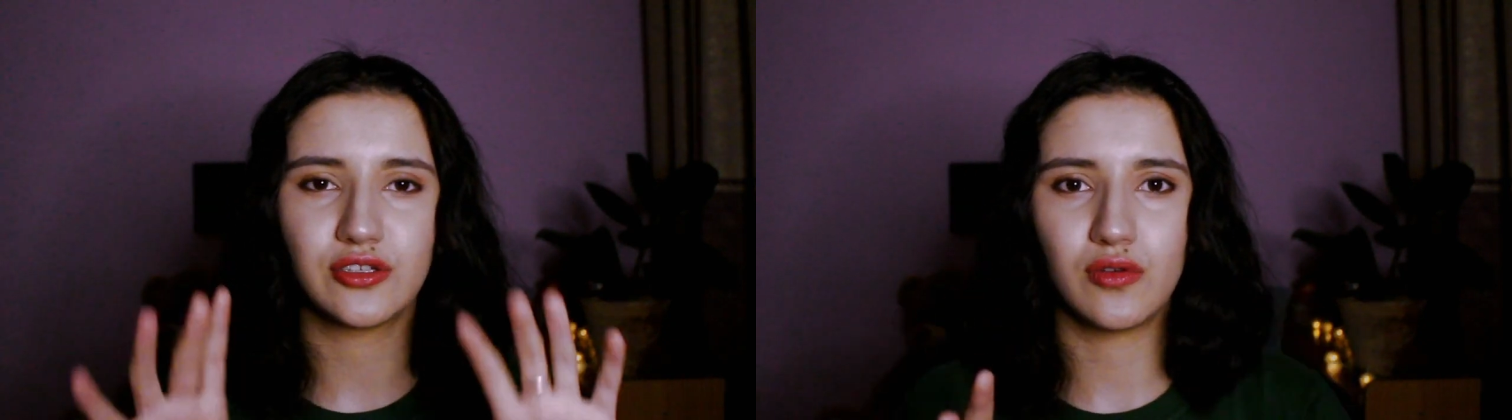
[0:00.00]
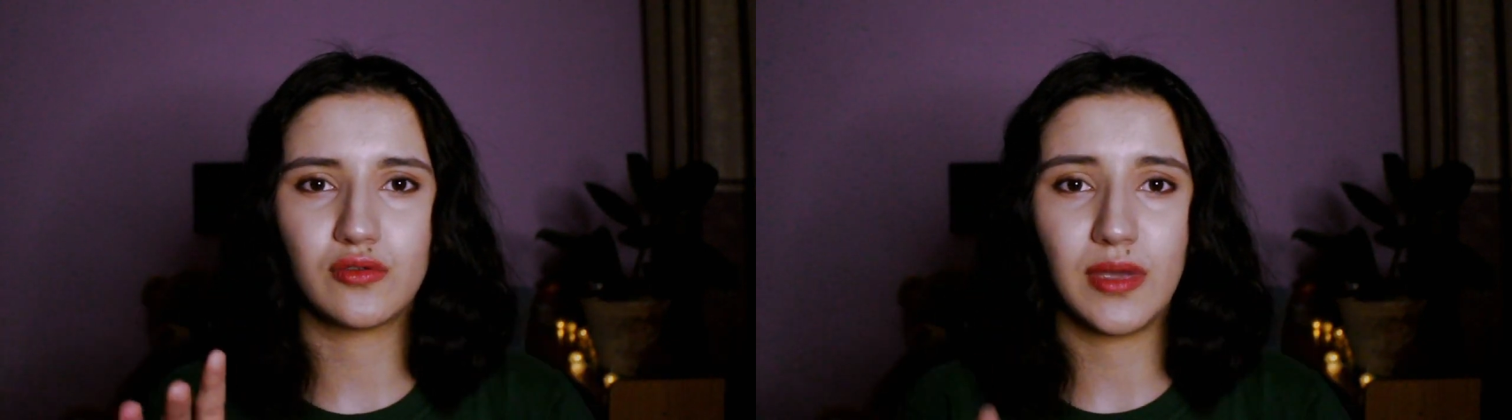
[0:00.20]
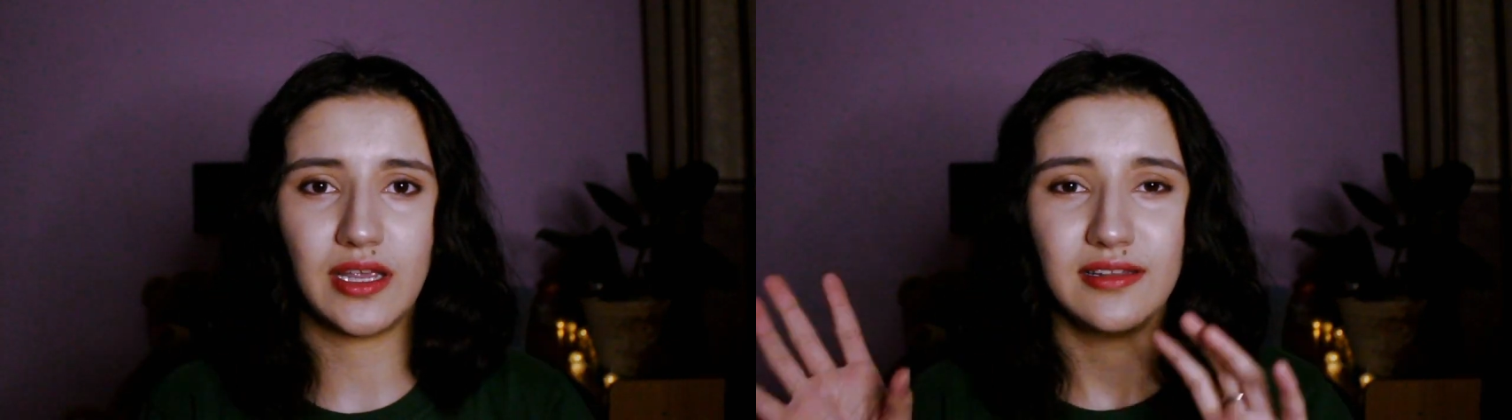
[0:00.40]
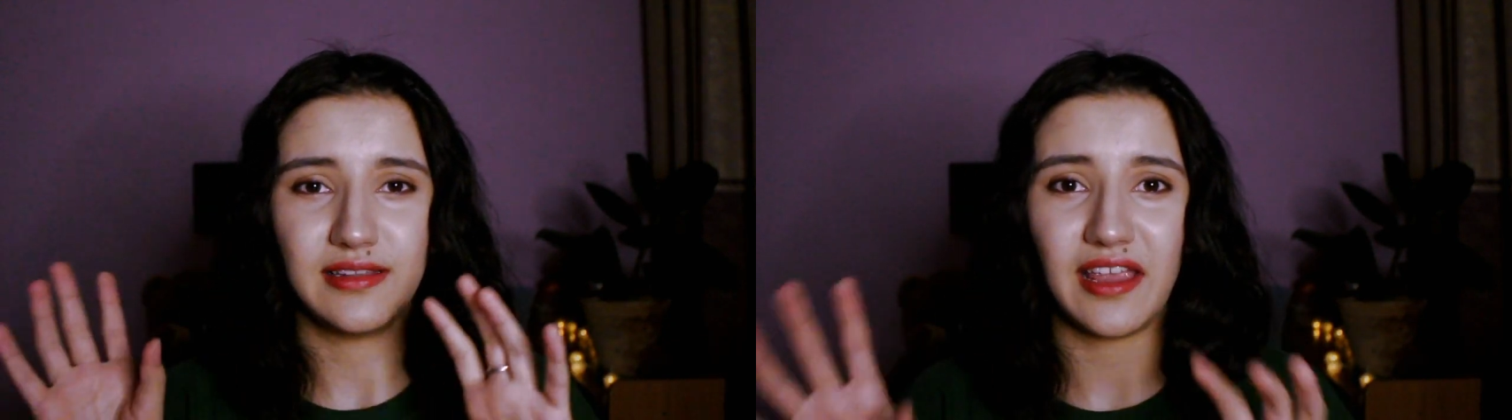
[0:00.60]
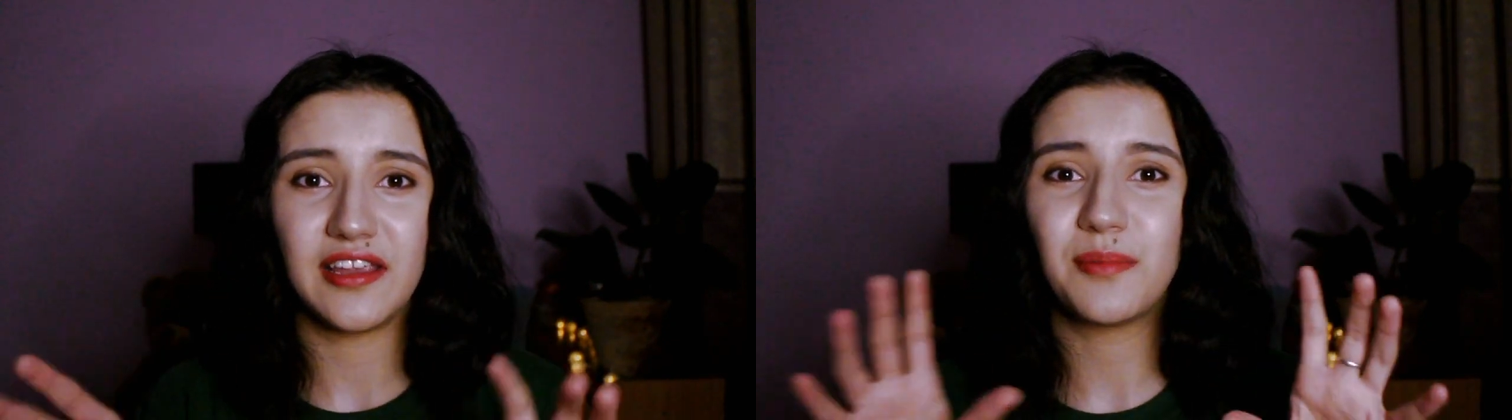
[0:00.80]
showed
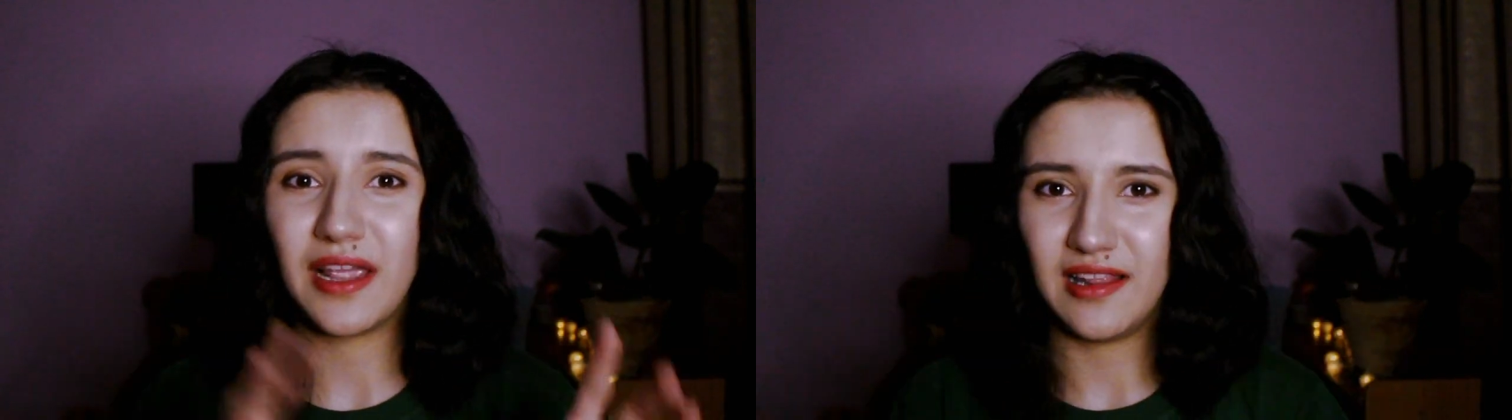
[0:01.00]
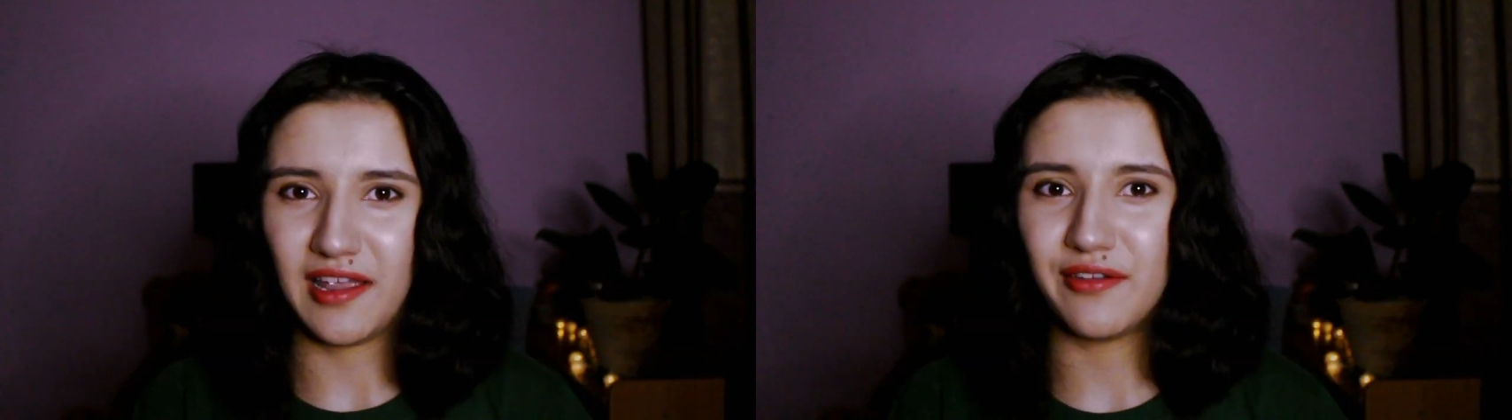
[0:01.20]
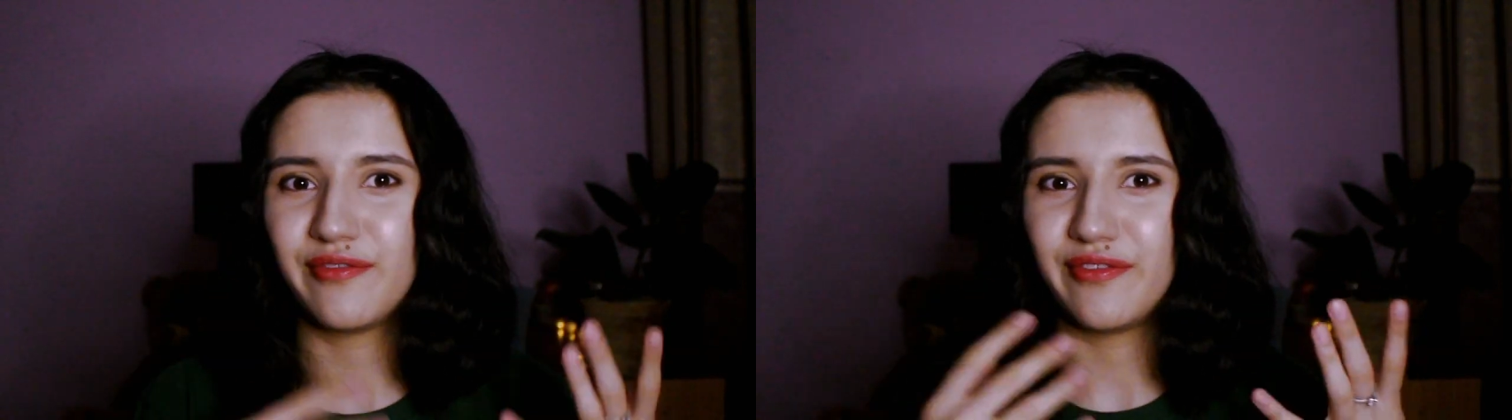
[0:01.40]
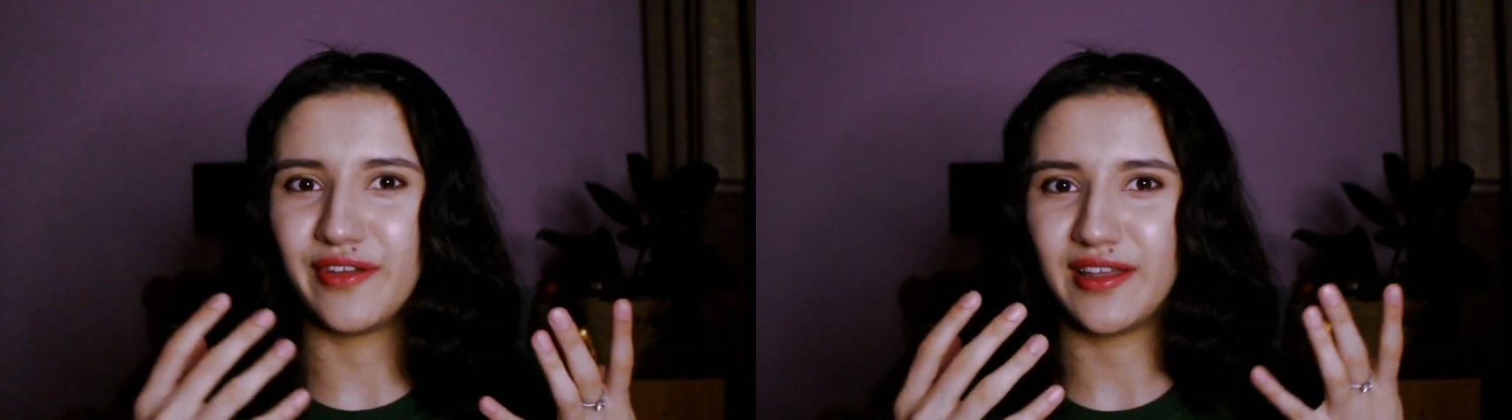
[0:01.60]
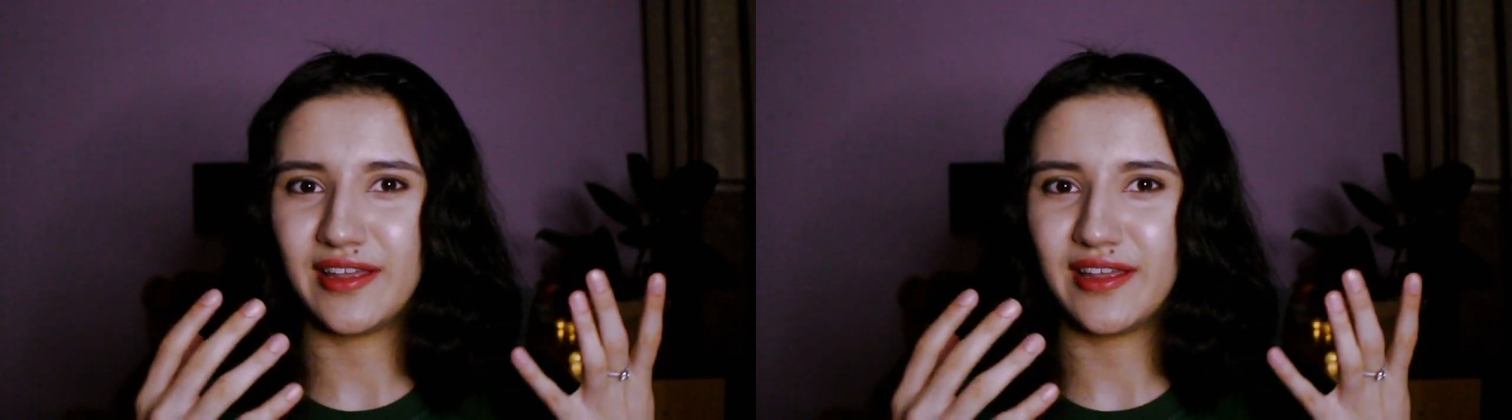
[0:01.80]
day in my life